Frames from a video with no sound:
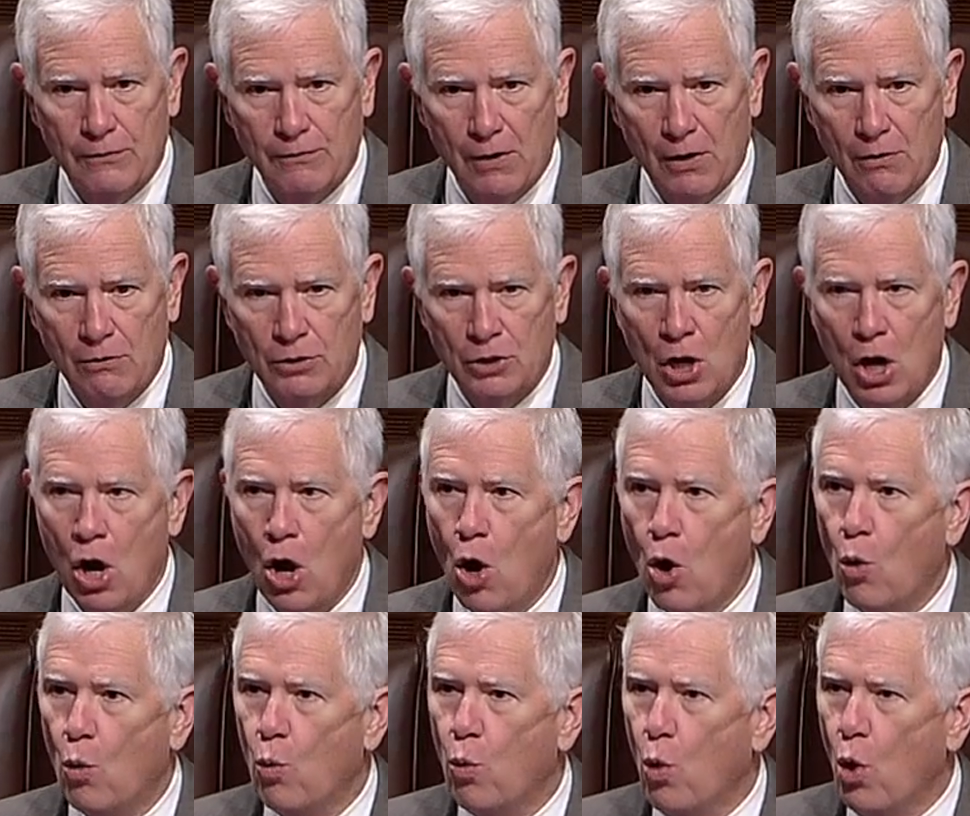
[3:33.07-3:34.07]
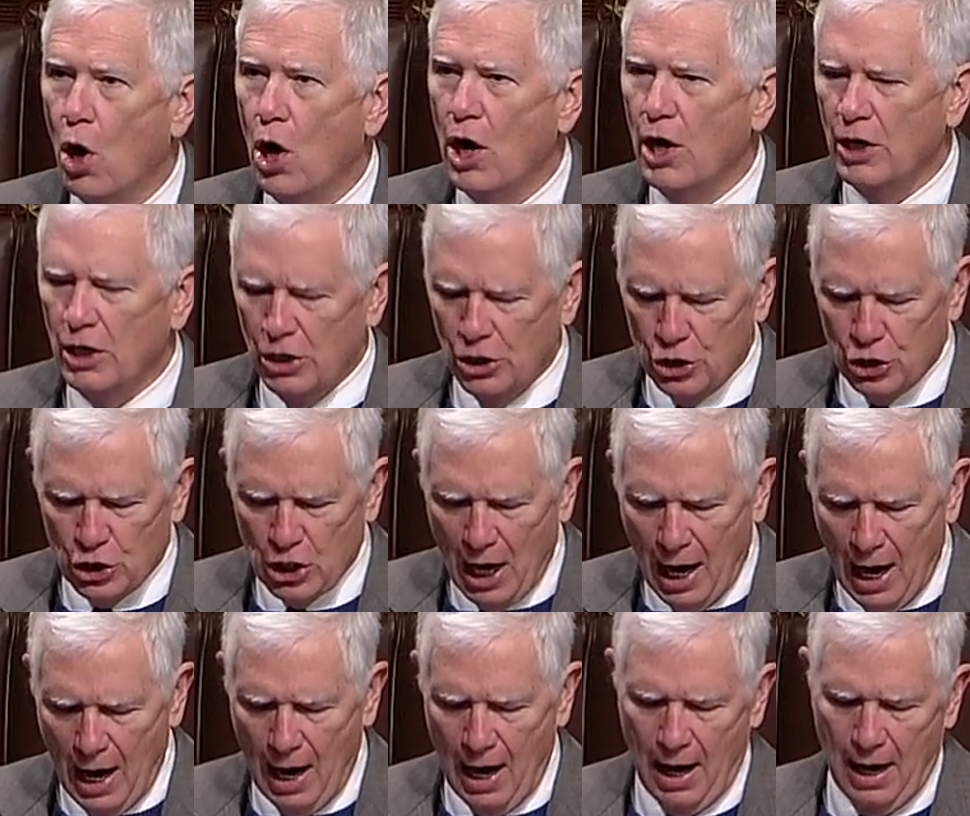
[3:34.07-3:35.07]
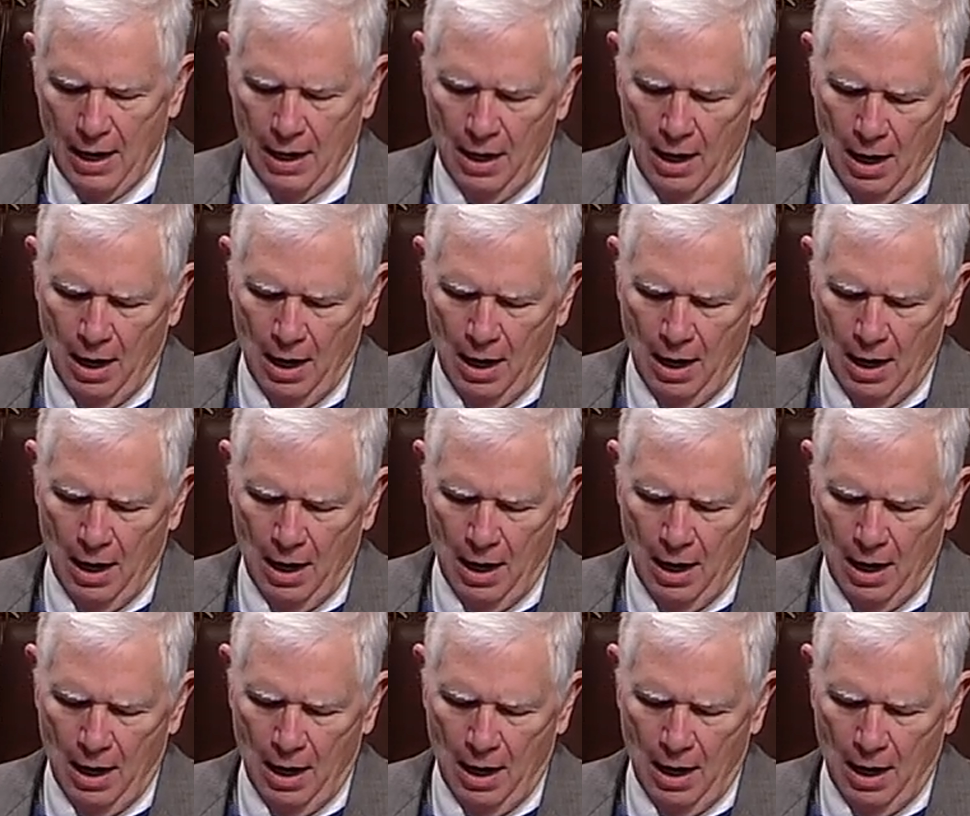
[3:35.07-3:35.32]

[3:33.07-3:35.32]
votes, one shy